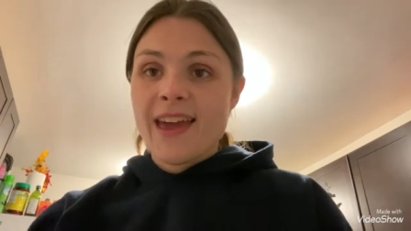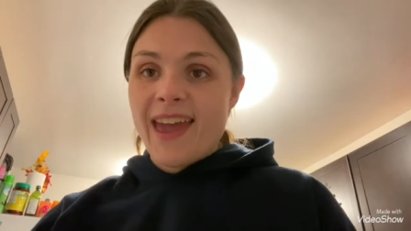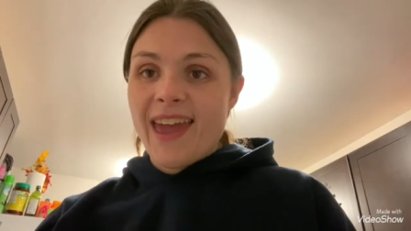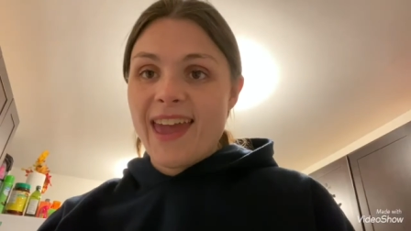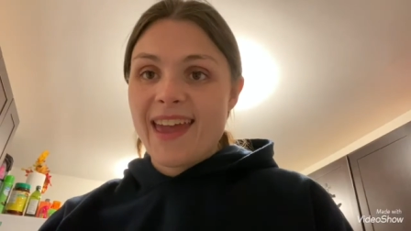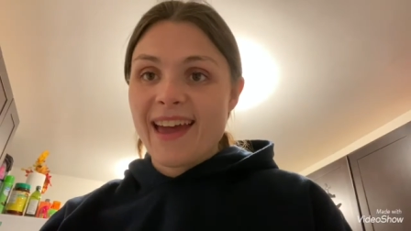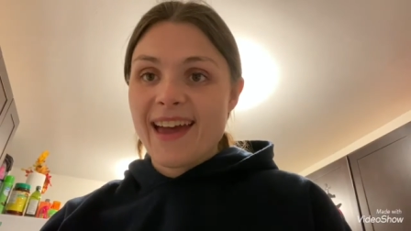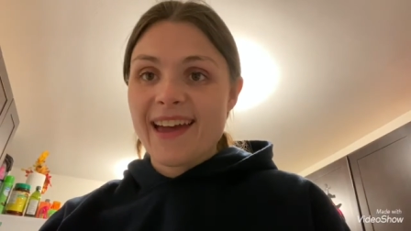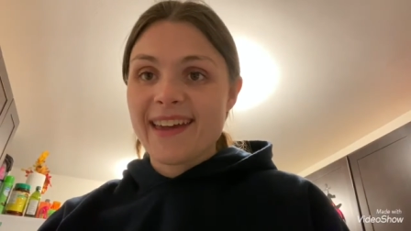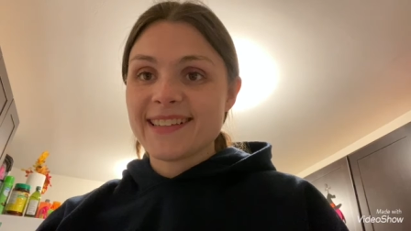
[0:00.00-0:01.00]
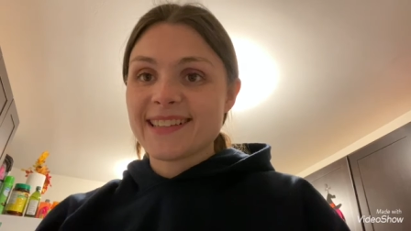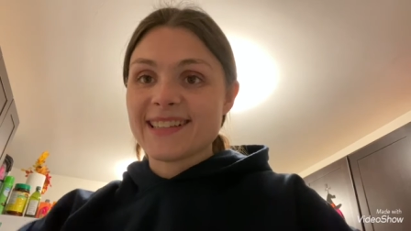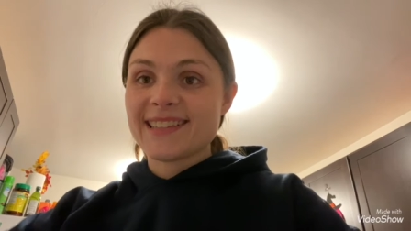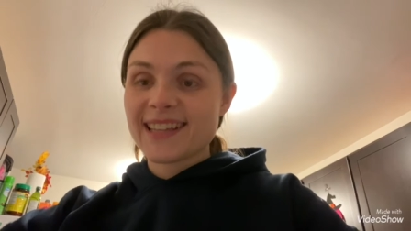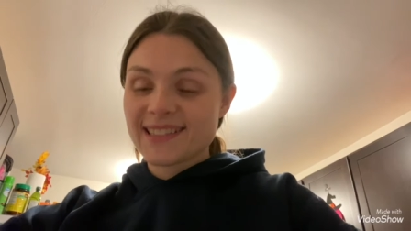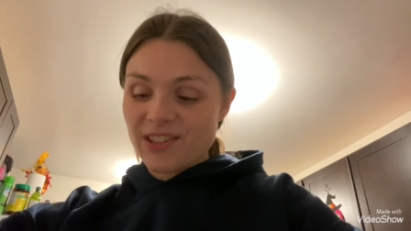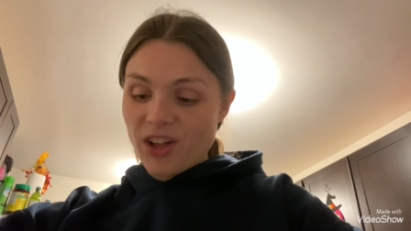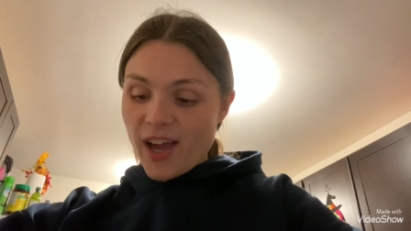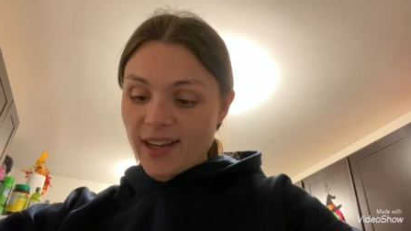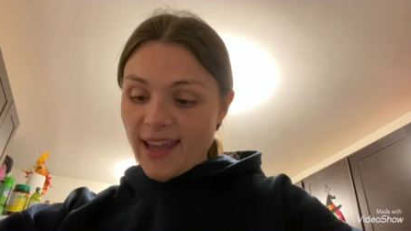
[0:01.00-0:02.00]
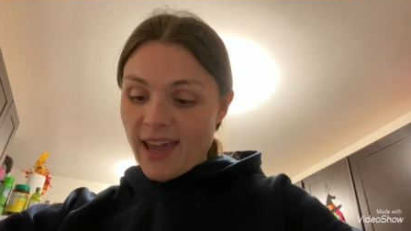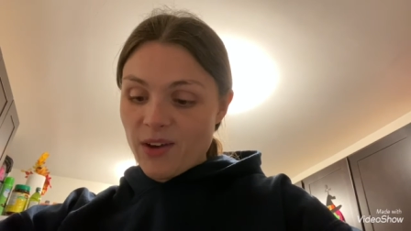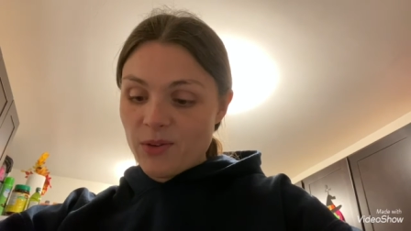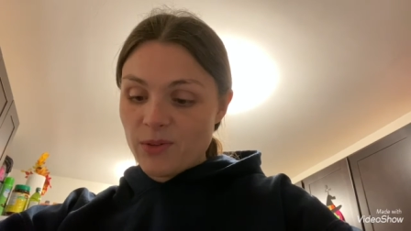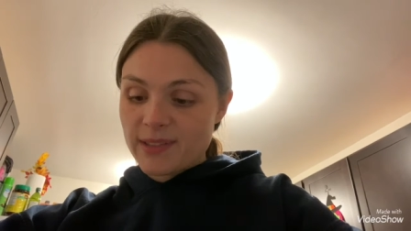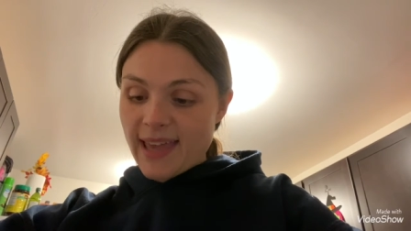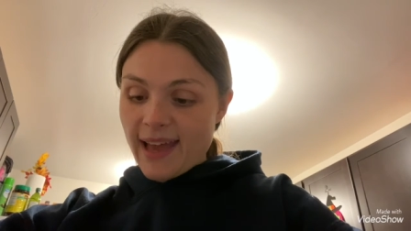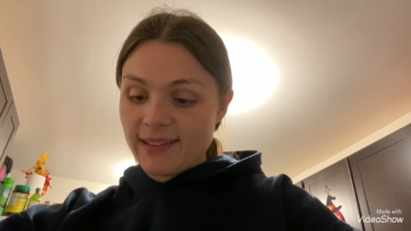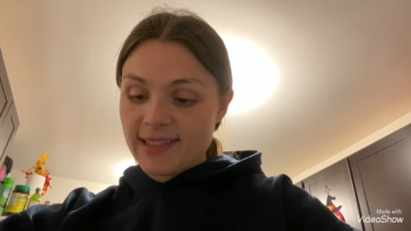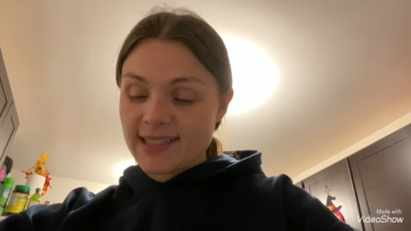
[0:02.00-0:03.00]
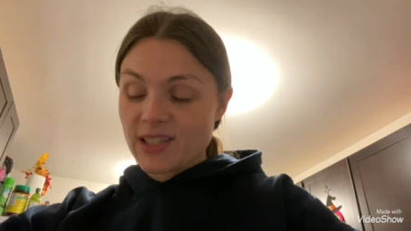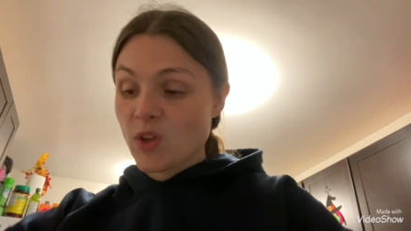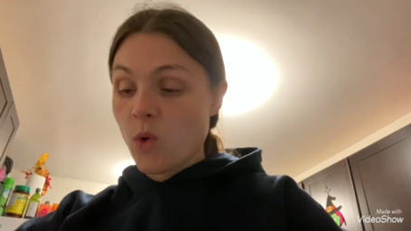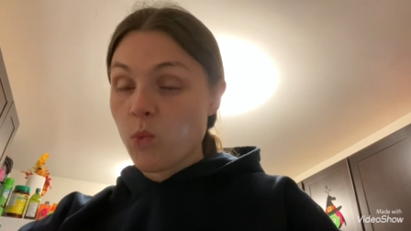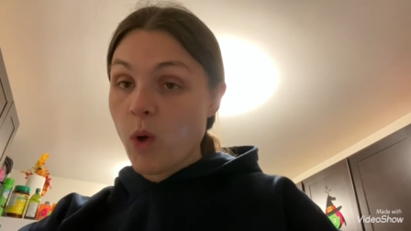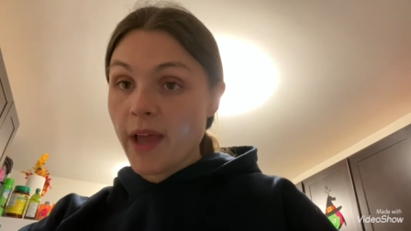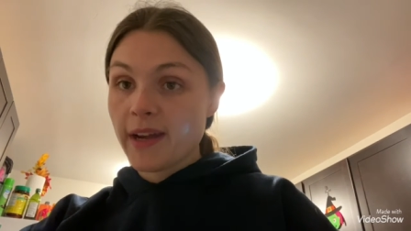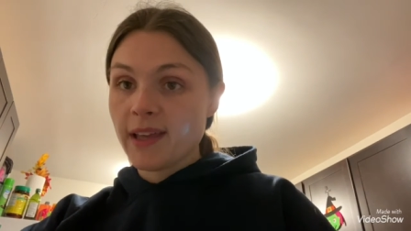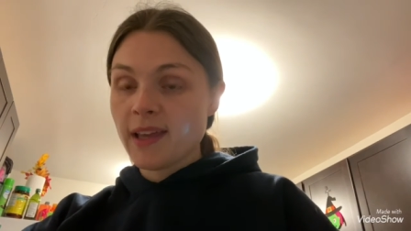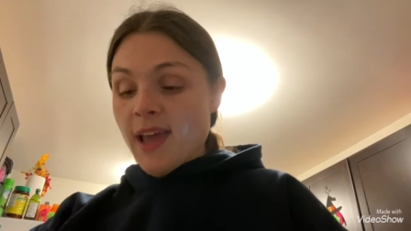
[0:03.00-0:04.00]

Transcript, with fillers: Hey guys, it's six o'clock now, exactly 6.01.